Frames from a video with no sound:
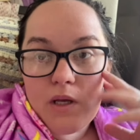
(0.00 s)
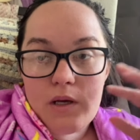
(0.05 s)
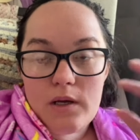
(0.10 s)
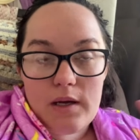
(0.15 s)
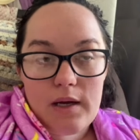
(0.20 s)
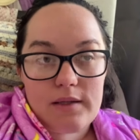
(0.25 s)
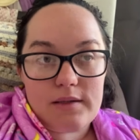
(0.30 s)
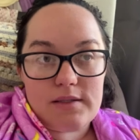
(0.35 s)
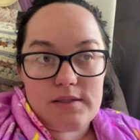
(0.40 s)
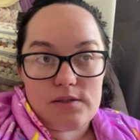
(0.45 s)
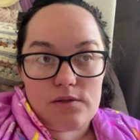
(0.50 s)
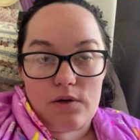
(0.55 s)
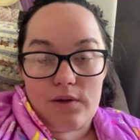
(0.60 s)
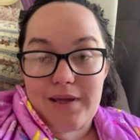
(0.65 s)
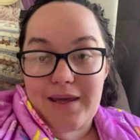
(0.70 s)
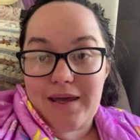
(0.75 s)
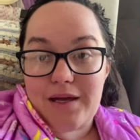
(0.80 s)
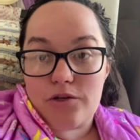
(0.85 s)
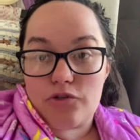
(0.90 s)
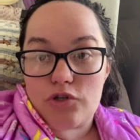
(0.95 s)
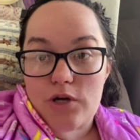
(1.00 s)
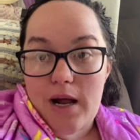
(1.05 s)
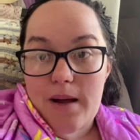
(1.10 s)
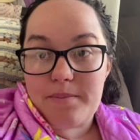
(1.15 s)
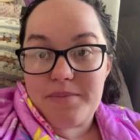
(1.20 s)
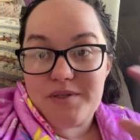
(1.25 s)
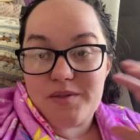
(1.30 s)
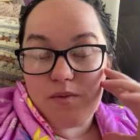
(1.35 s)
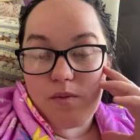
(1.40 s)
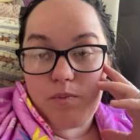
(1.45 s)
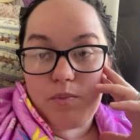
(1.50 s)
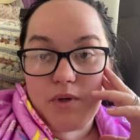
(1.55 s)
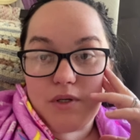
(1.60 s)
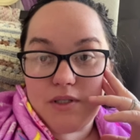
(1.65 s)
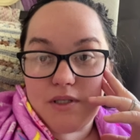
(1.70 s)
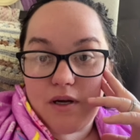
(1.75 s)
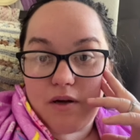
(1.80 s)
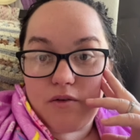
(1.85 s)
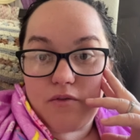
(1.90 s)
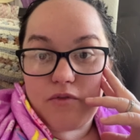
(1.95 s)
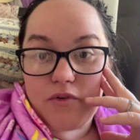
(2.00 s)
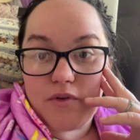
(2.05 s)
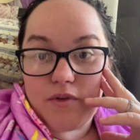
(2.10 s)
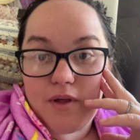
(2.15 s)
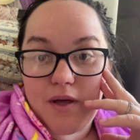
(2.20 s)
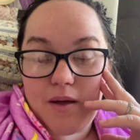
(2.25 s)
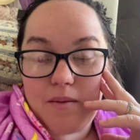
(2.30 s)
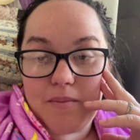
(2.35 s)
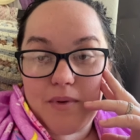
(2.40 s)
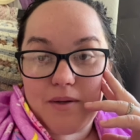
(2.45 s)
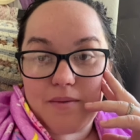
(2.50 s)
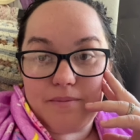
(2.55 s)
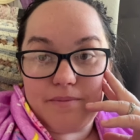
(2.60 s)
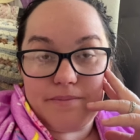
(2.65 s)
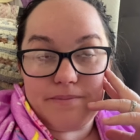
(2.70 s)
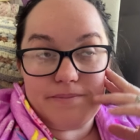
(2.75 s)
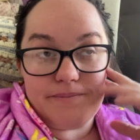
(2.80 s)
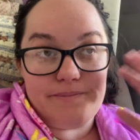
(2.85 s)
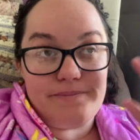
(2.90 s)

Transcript: had these little ant traps we put down for them, and